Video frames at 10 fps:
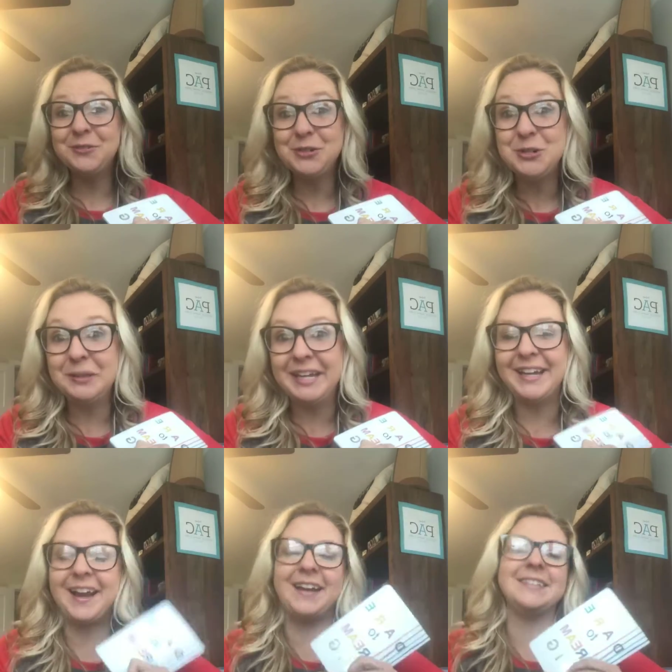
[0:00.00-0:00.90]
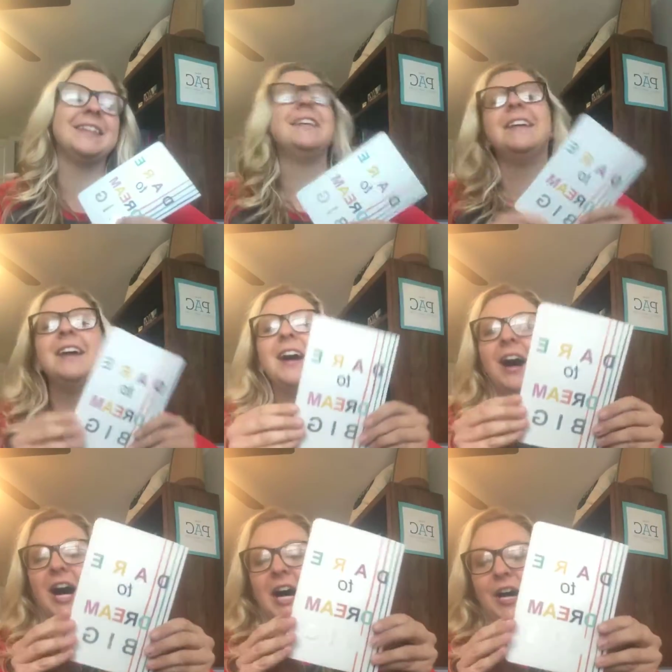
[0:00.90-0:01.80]
tuning in, guys.
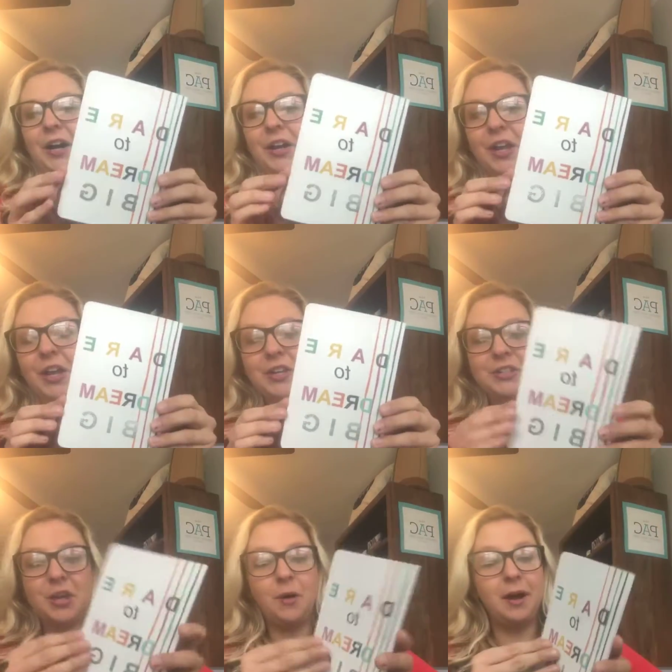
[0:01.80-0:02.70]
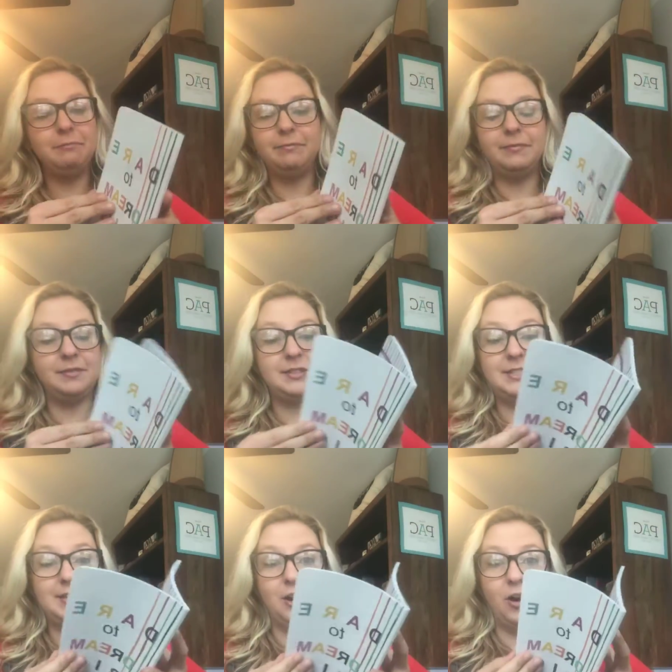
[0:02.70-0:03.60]
So I'm
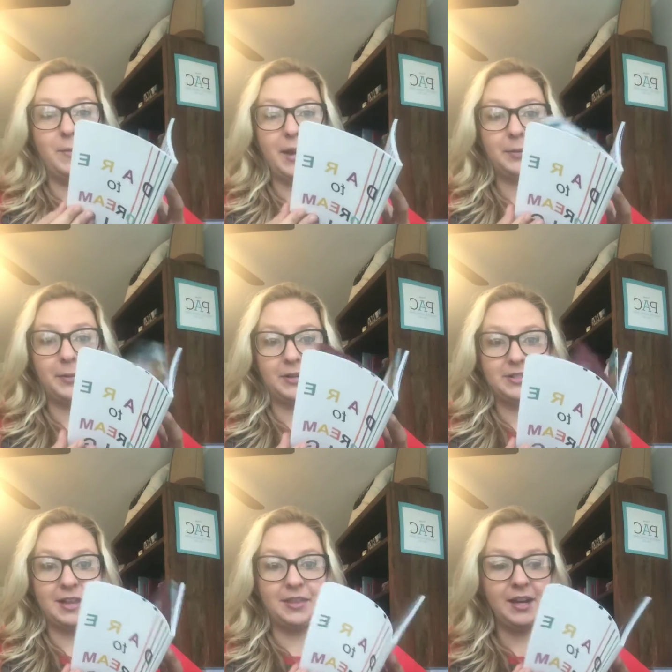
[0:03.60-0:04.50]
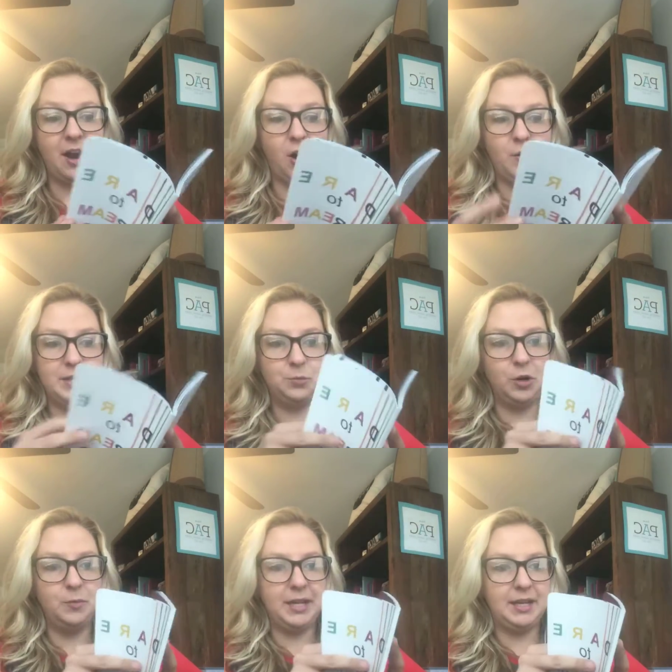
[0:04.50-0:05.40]
still a paper person. I think I always
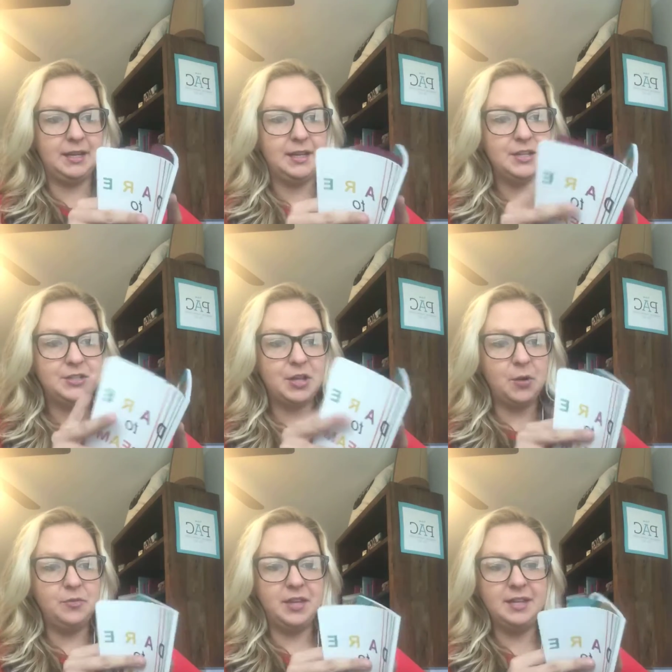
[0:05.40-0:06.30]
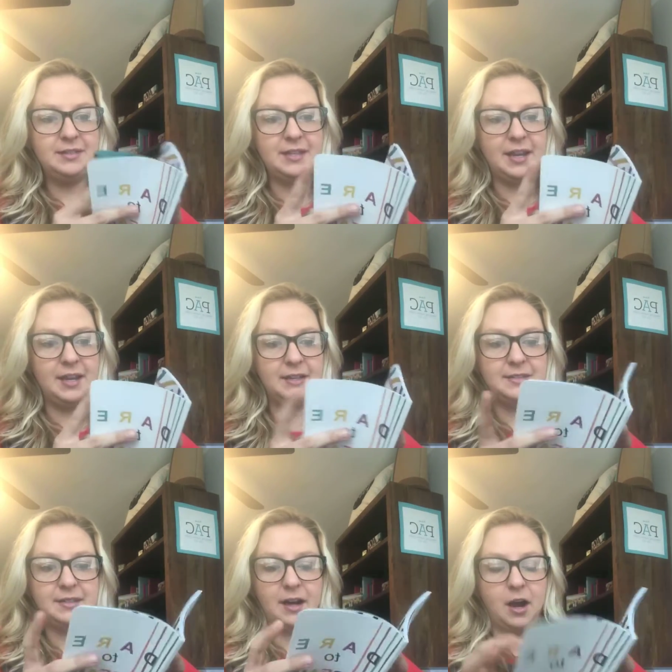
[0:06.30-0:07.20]
will be. So this
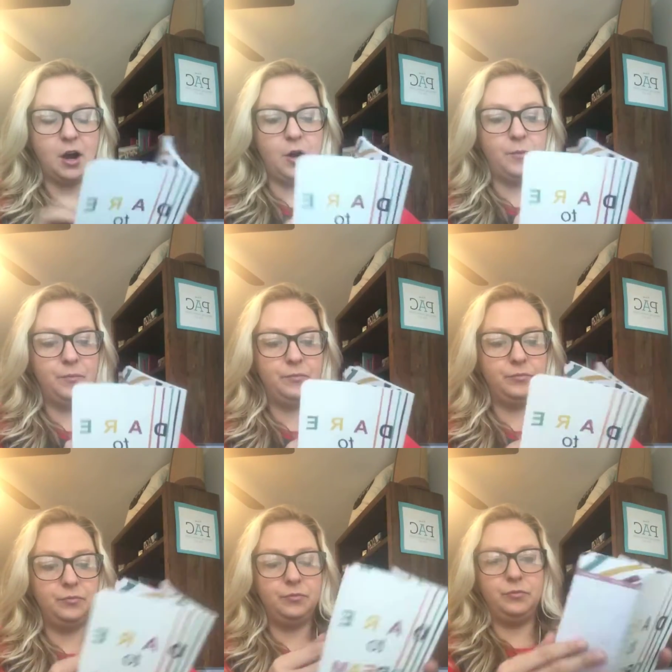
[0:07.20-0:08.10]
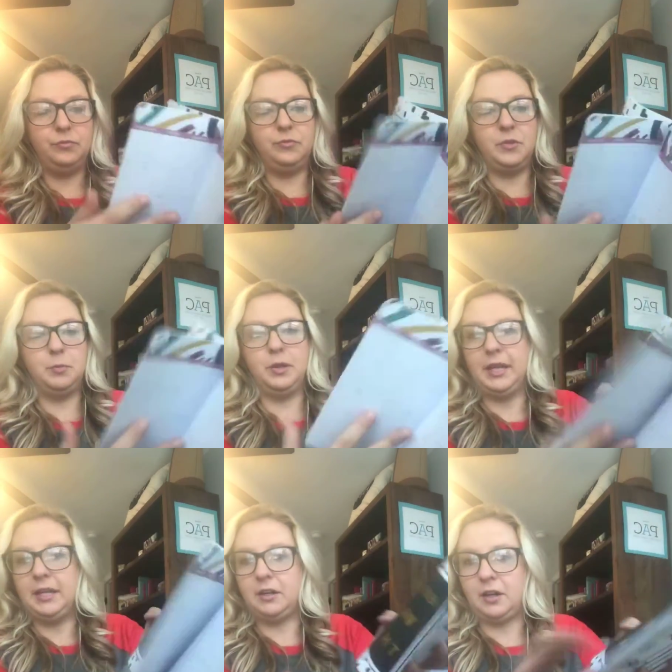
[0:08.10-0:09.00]
is the
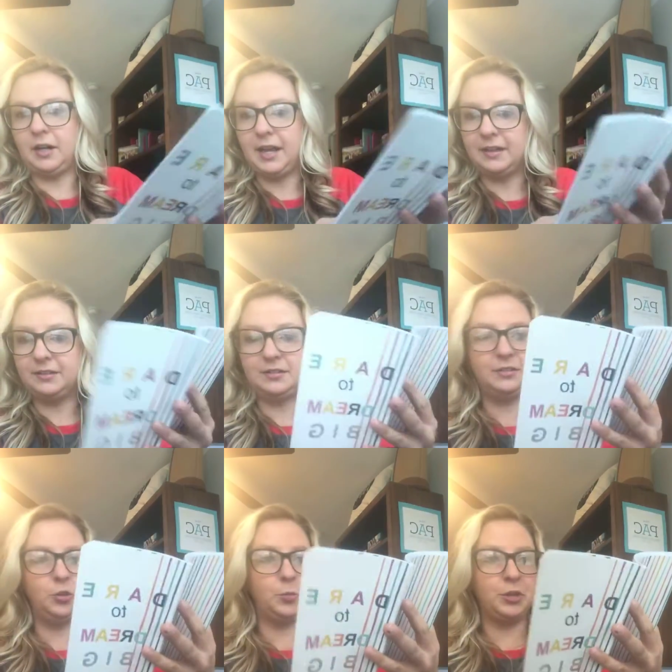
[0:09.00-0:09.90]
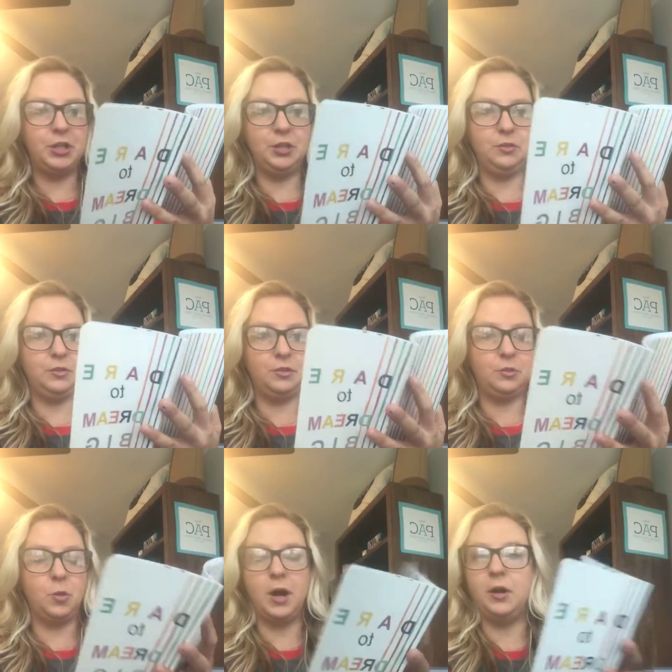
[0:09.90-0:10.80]
planner, and it has super cute
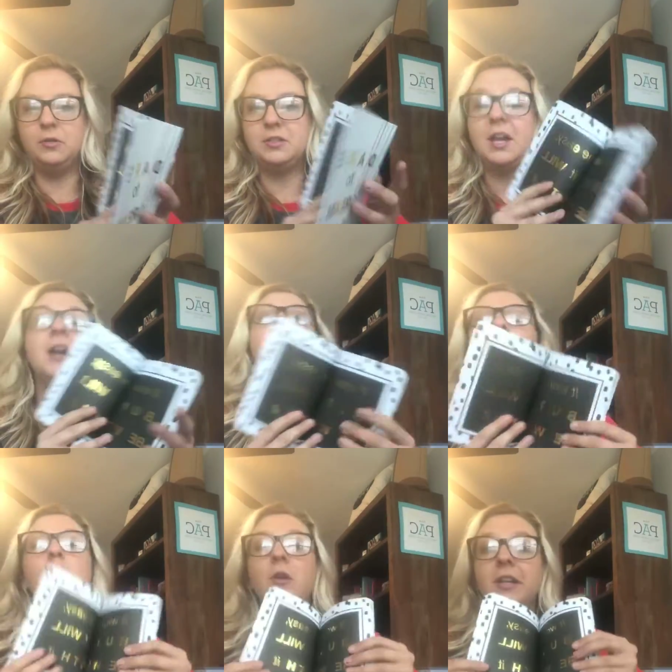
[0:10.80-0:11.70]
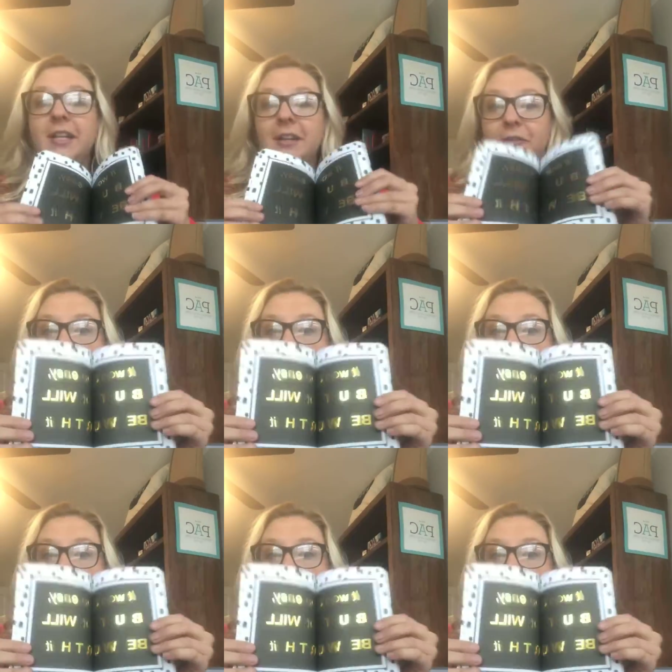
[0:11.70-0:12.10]
quotes. Courtney, if you're